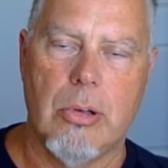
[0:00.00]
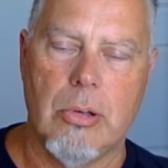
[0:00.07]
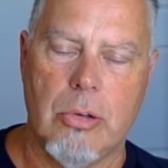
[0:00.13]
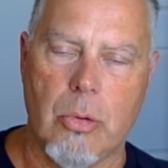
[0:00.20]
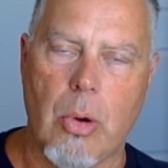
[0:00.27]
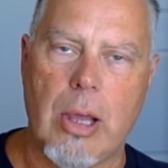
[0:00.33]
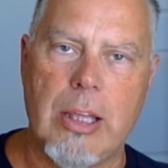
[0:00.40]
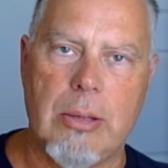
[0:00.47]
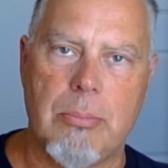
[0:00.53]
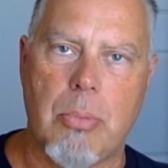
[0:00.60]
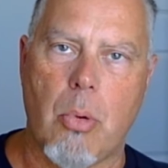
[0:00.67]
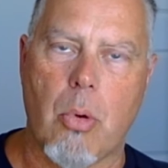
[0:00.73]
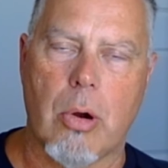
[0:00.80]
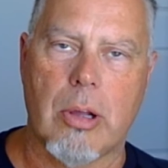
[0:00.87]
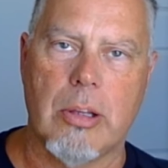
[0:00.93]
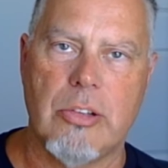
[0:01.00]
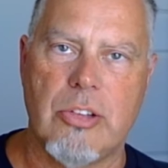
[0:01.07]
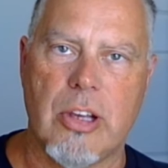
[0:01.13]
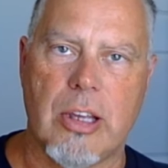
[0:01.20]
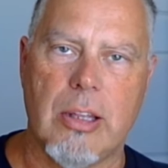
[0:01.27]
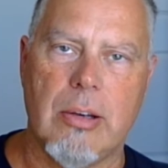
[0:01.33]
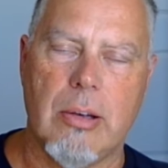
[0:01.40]
Do I eat pork and
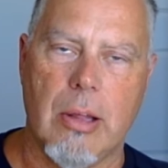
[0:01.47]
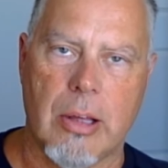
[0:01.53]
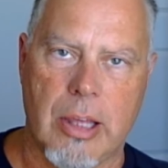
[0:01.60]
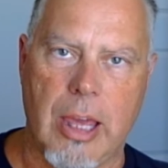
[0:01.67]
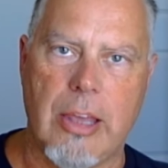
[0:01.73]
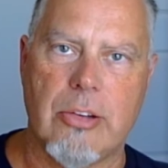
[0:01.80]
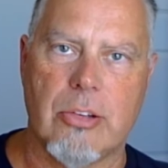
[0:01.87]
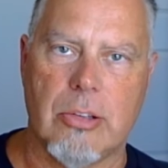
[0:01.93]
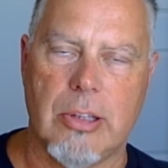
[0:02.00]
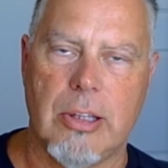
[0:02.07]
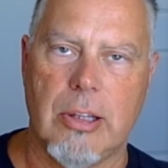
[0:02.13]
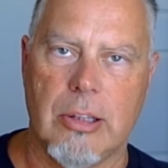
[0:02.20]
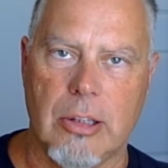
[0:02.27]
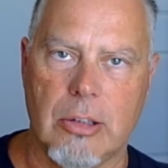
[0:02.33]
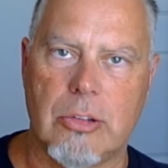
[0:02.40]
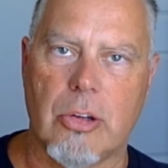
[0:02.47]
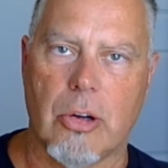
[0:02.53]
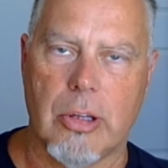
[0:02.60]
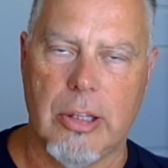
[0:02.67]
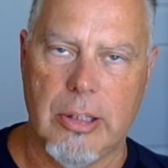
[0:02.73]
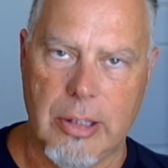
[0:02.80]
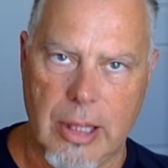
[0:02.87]
chicken? Occasionally. A little
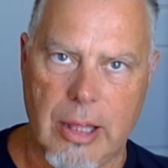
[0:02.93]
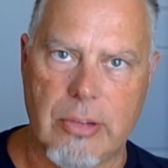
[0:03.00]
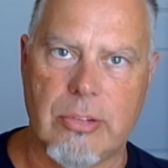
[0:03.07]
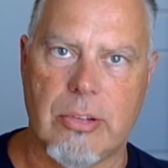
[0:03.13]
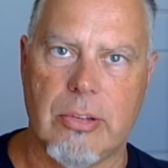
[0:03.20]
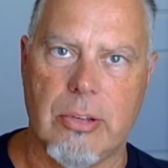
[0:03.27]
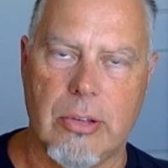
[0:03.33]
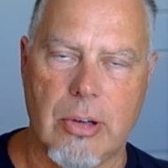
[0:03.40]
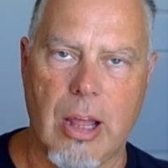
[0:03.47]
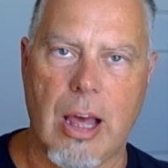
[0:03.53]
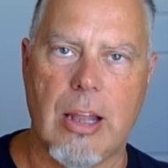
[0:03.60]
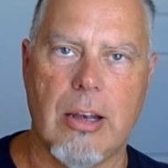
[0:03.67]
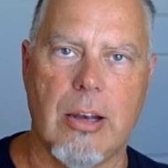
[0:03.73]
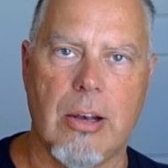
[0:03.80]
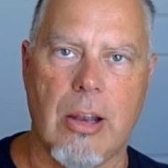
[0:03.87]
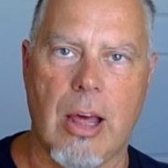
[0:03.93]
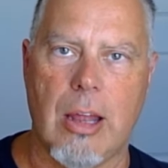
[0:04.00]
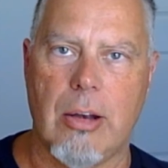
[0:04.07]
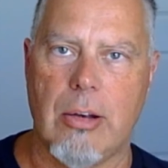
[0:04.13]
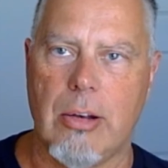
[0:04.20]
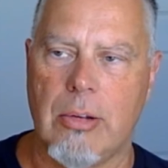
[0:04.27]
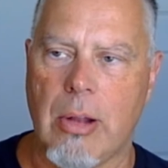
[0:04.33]
turkey? Yes. Not
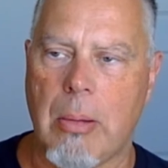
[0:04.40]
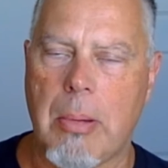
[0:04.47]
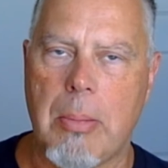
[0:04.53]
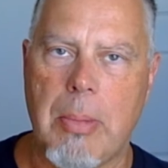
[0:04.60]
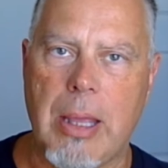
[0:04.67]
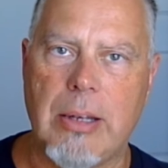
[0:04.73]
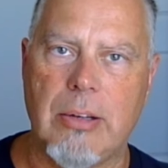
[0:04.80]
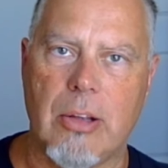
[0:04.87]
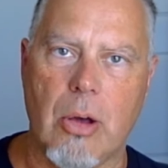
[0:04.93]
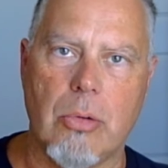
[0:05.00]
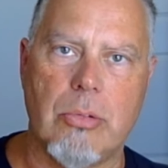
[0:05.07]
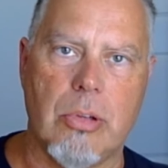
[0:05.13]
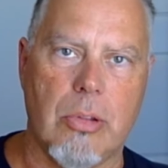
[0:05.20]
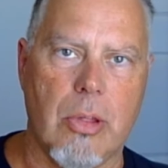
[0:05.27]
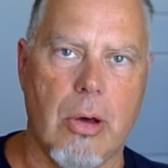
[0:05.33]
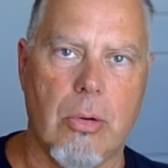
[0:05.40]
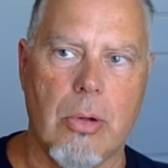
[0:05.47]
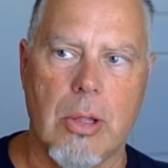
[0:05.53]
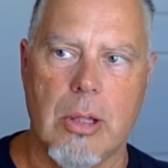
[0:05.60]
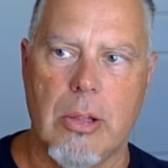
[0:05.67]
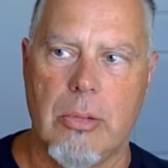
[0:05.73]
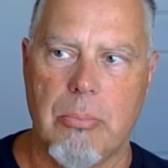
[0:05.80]
my main go-to, though.
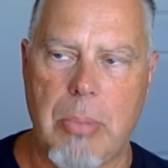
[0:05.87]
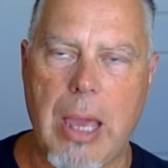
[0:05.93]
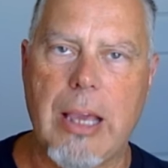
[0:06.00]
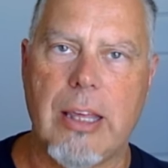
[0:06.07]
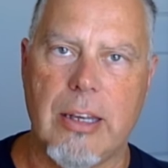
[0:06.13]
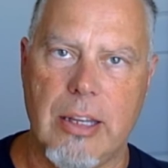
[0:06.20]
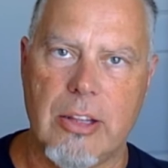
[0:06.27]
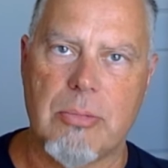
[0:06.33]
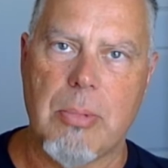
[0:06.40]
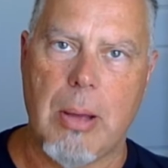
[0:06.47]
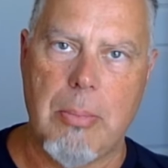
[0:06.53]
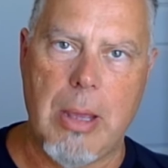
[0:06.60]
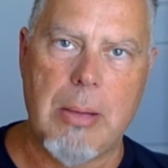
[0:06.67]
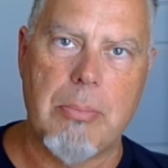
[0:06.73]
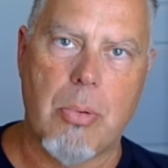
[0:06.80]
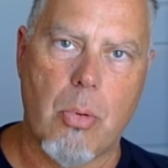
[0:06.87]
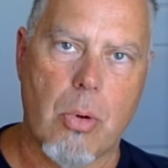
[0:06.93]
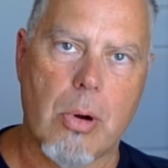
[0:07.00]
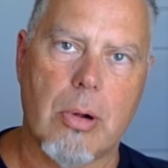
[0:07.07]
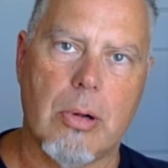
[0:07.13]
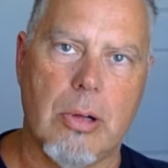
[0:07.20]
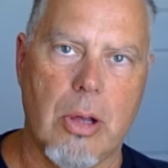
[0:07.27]
Bacon is my main
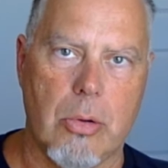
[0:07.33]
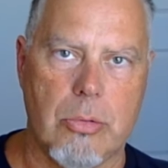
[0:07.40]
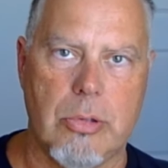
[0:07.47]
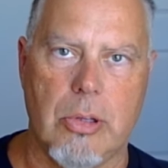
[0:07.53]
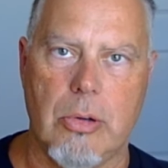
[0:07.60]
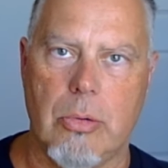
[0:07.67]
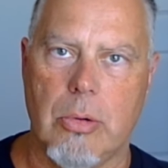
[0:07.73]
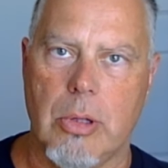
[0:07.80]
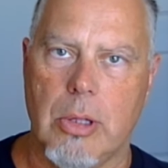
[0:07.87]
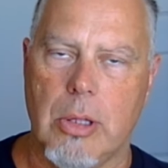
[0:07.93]
pork go-to.